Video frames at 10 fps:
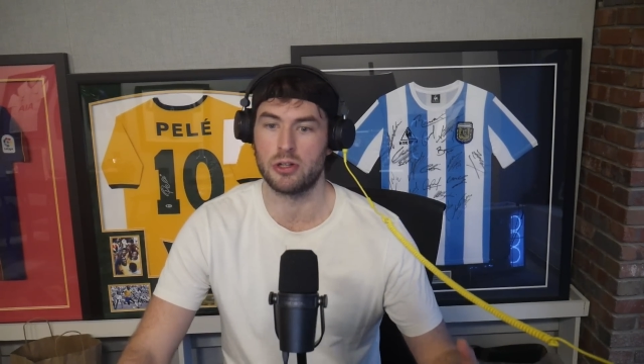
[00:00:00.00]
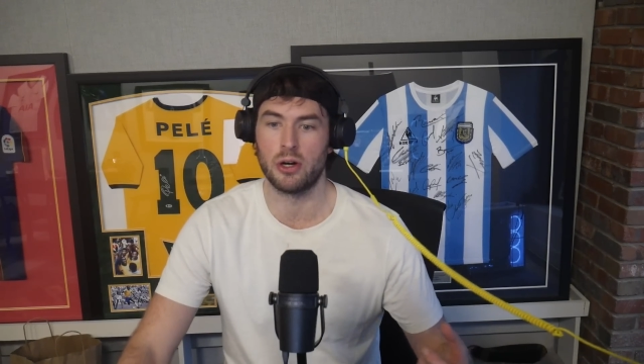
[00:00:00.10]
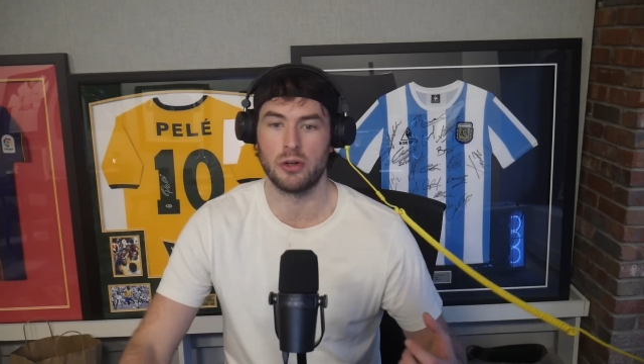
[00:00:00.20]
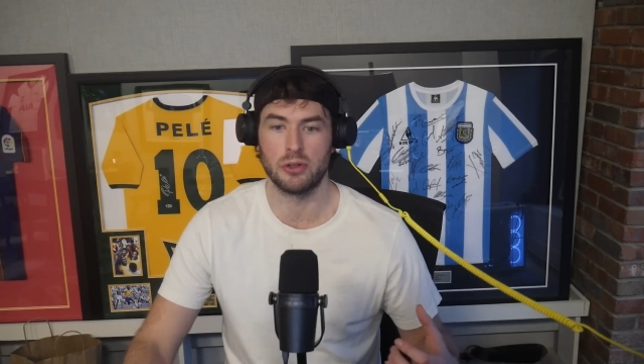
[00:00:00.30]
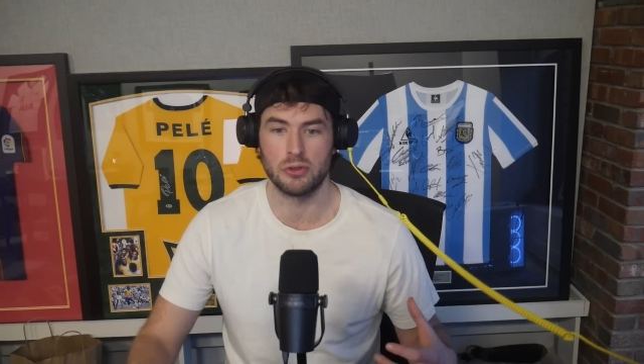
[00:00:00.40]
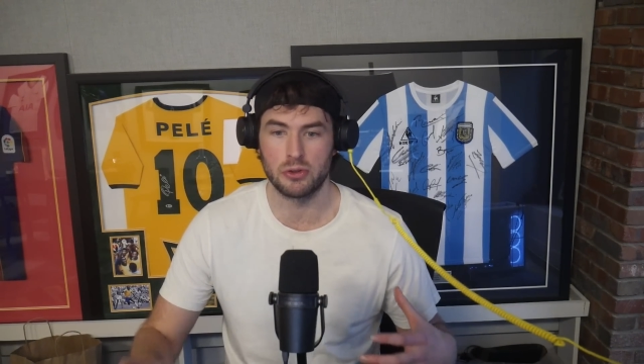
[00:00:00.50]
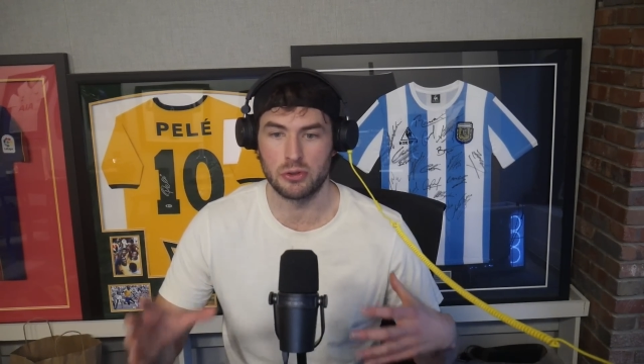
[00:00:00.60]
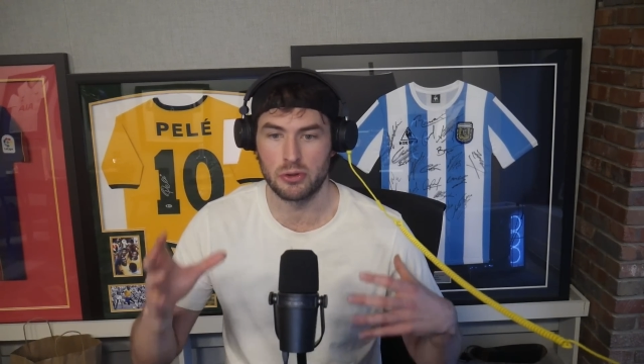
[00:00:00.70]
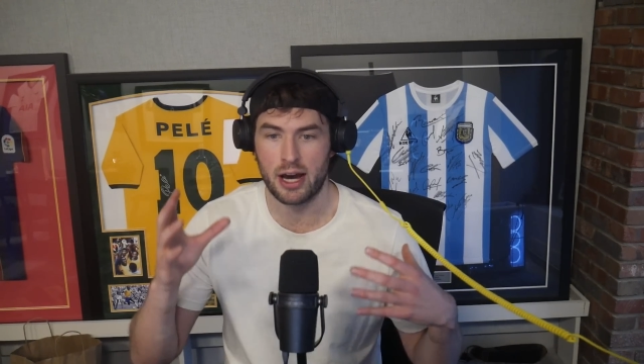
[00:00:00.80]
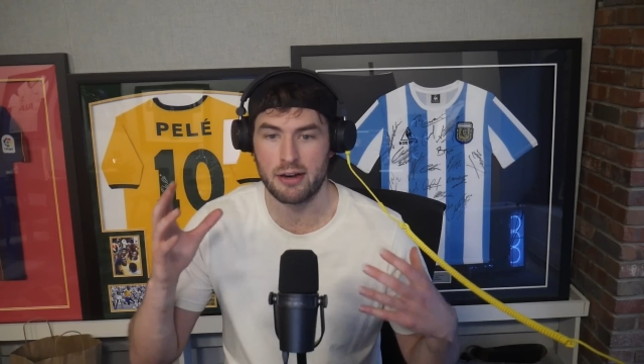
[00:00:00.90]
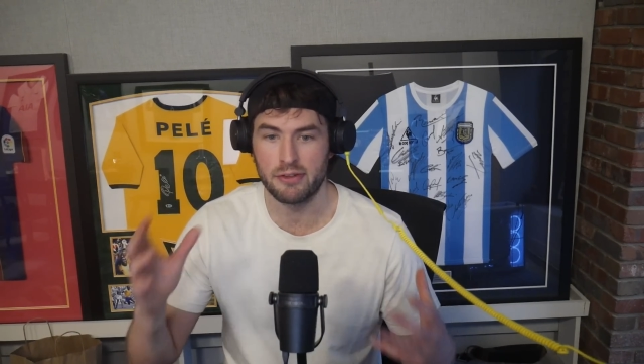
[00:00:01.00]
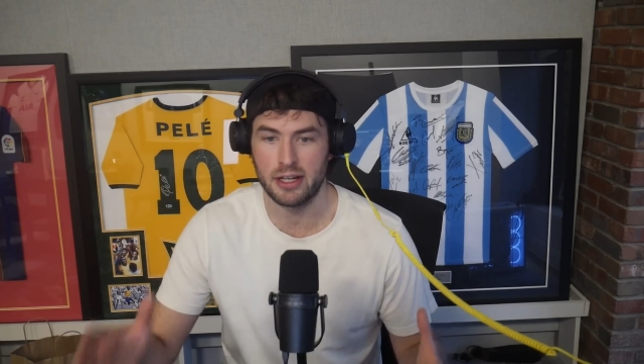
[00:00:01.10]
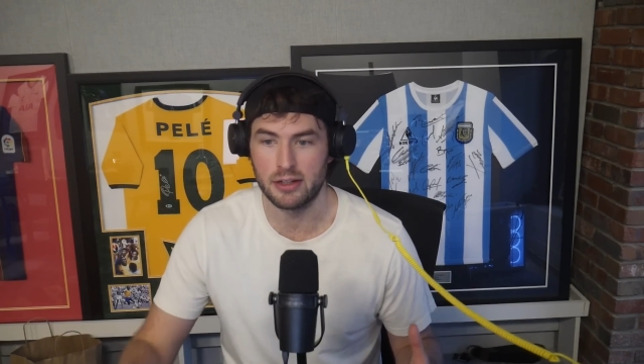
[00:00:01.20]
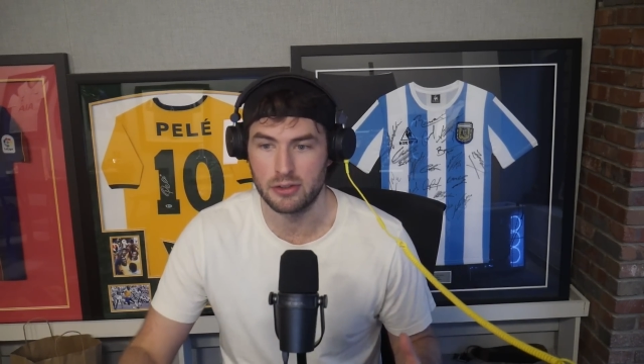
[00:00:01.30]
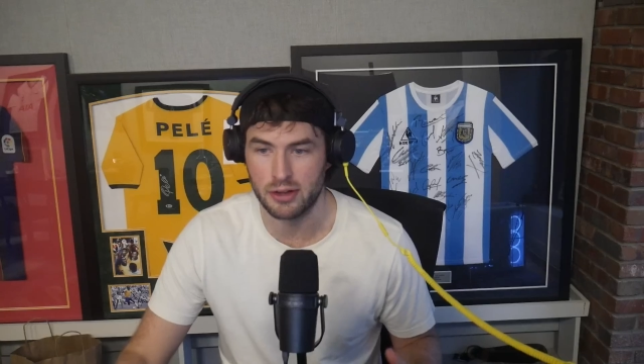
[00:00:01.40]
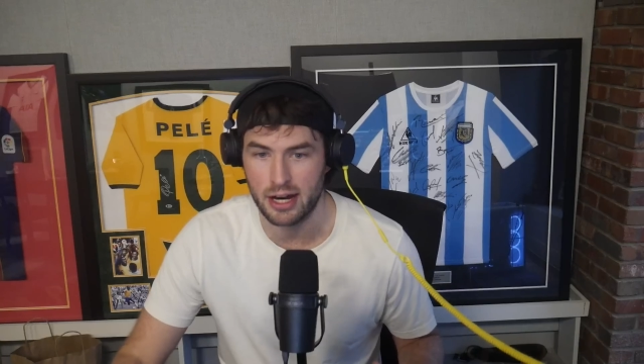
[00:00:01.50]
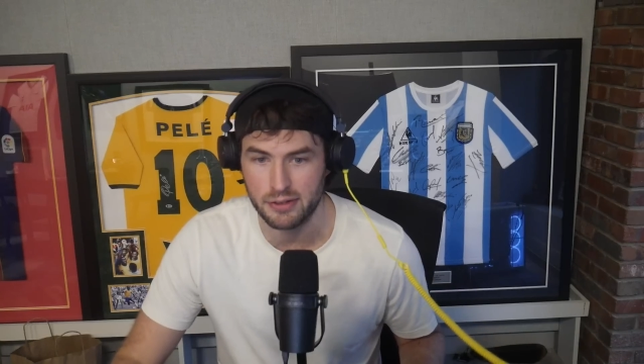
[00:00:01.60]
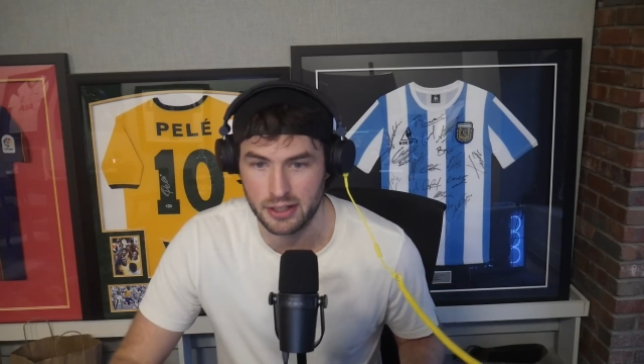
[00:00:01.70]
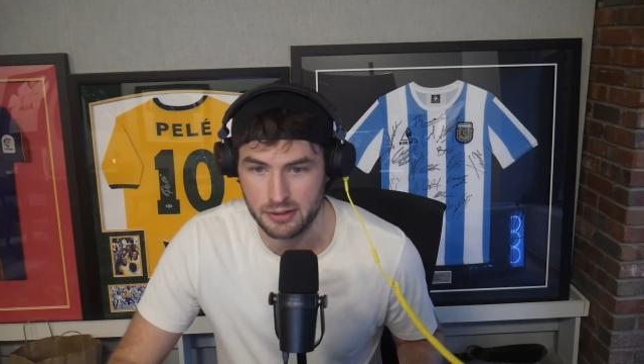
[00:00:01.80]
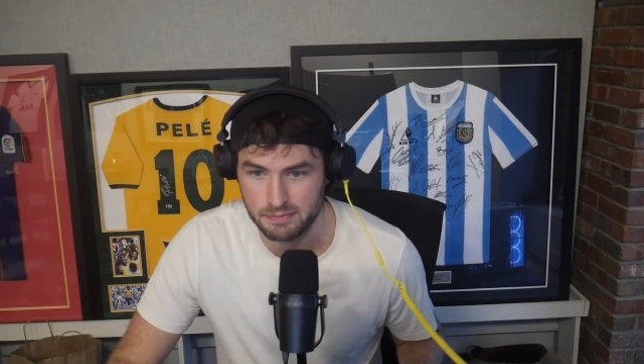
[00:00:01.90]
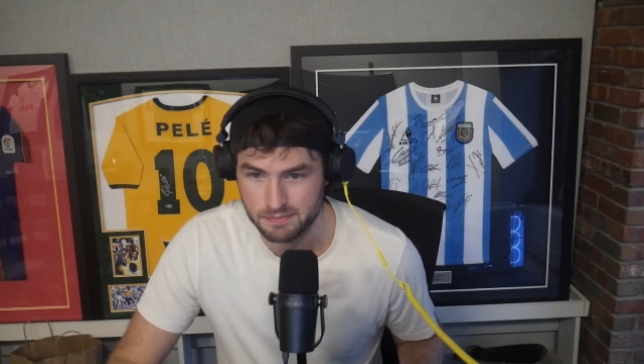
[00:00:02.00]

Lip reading: You're having